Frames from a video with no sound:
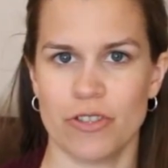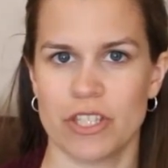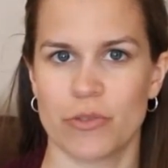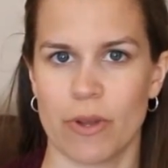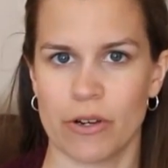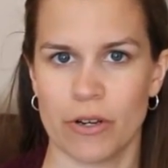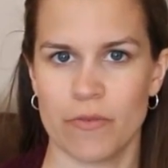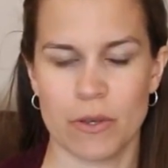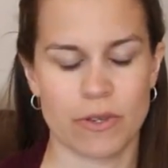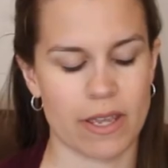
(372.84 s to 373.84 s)
the sweater a
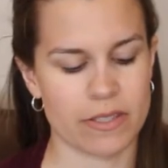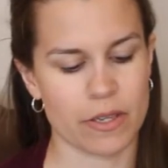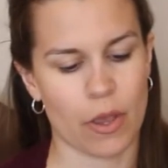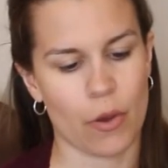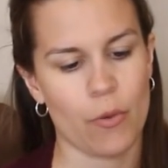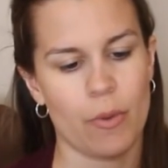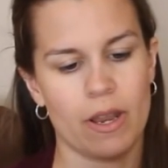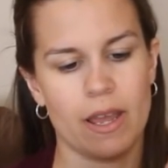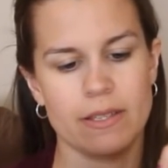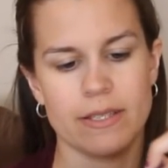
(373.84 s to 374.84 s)
few days ago, but
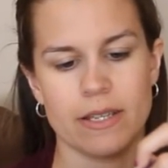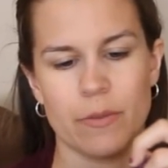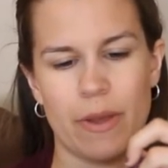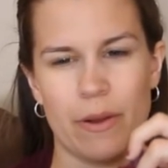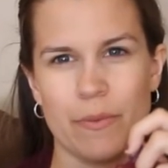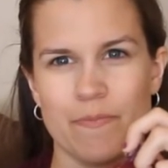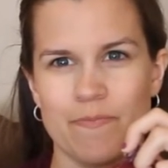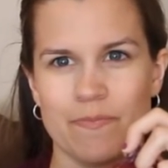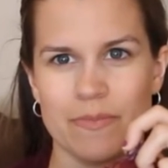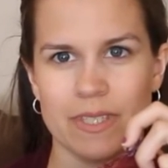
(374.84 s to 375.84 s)
I did about
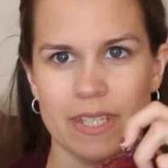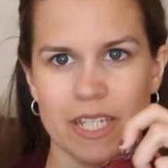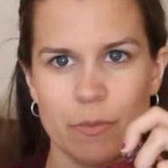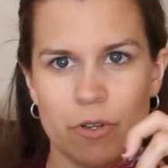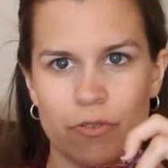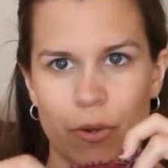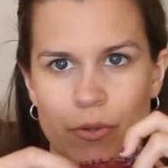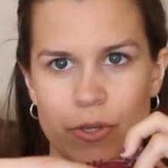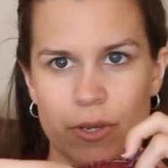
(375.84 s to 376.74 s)
six more rows. You